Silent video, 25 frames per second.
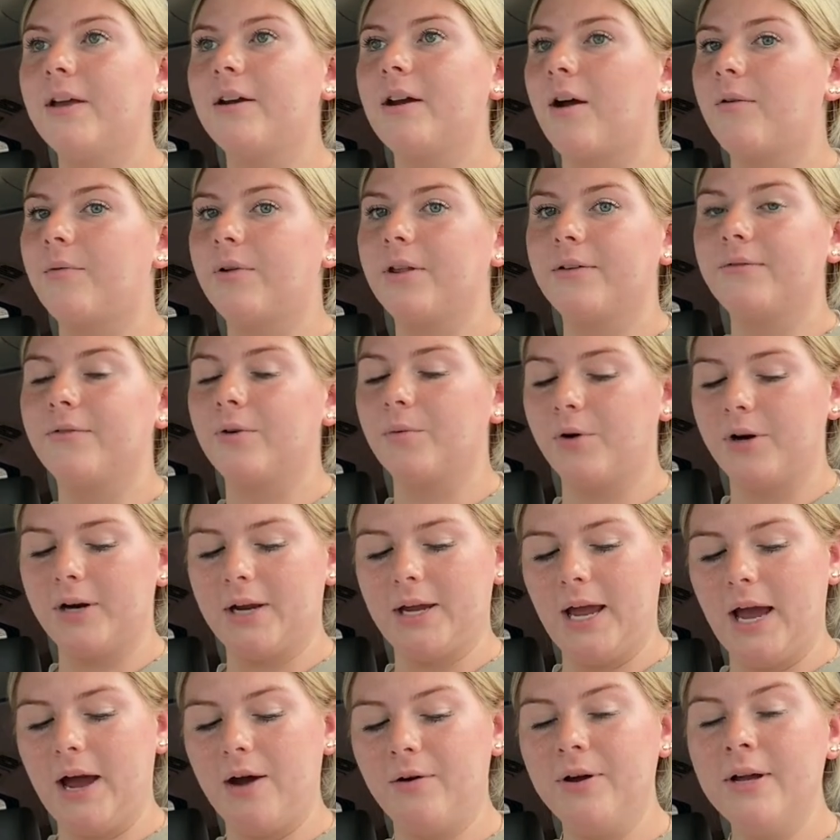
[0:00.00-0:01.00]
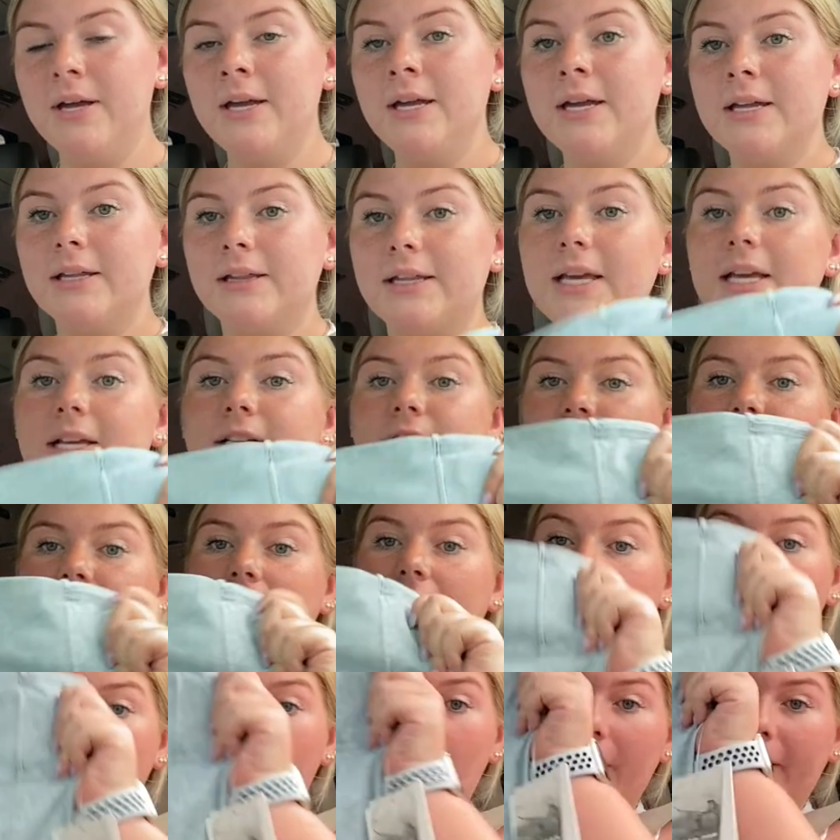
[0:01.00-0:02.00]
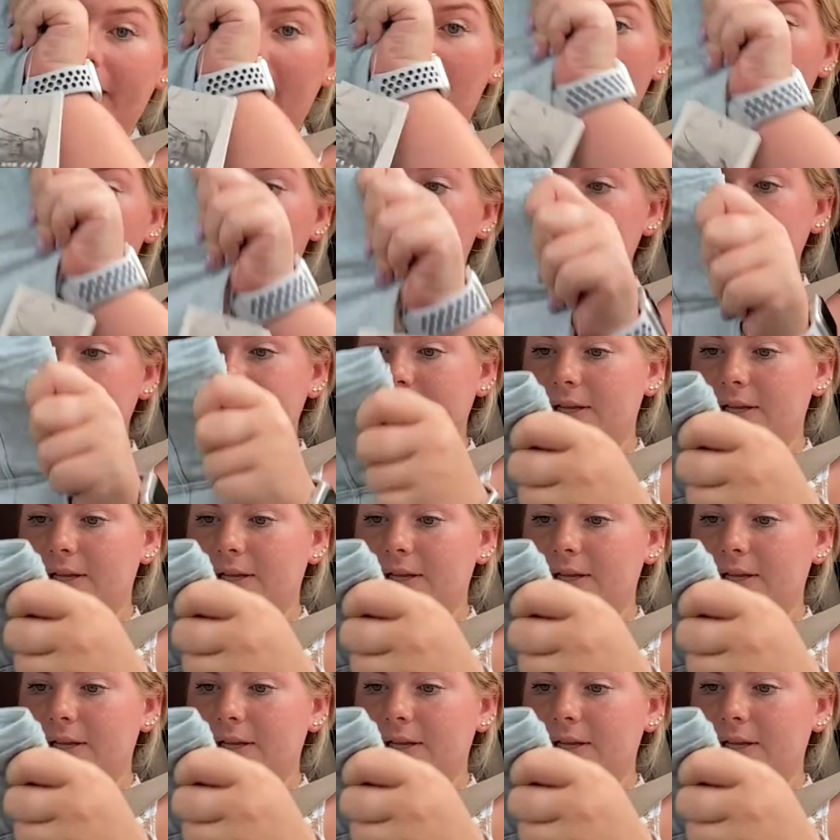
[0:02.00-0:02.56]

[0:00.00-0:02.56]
not really for working out. These are like workout ones.